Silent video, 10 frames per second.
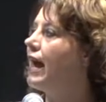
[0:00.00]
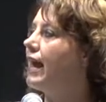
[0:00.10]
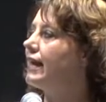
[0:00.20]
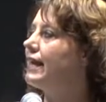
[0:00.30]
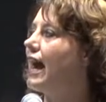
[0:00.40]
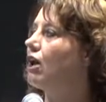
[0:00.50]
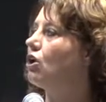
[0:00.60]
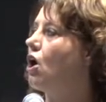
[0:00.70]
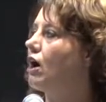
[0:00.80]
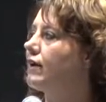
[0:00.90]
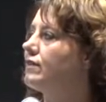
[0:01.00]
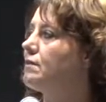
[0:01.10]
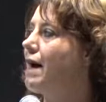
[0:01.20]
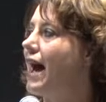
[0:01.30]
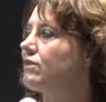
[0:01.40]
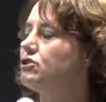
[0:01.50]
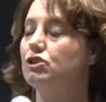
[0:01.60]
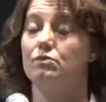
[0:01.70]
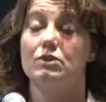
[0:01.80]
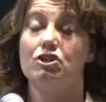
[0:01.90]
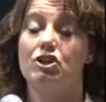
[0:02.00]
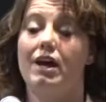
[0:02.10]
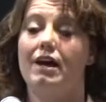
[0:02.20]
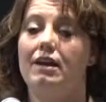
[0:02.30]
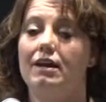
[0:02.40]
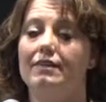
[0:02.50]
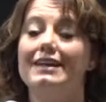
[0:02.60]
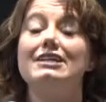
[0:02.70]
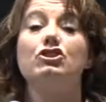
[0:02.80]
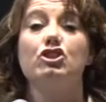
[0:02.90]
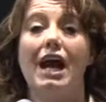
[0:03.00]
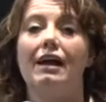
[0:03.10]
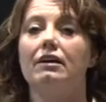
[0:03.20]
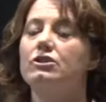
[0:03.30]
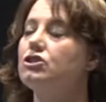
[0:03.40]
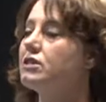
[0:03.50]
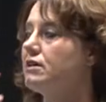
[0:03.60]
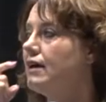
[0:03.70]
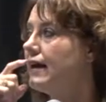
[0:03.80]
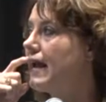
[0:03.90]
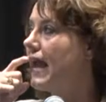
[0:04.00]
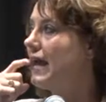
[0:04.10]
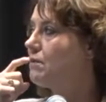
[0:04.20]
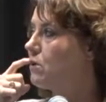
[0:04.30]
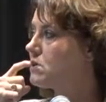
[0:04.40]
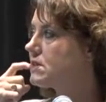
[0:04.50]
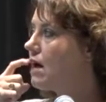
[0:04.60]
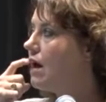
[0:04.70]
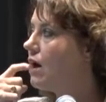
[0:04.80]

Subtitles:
and how long the pathogen was shed in these challenged animals.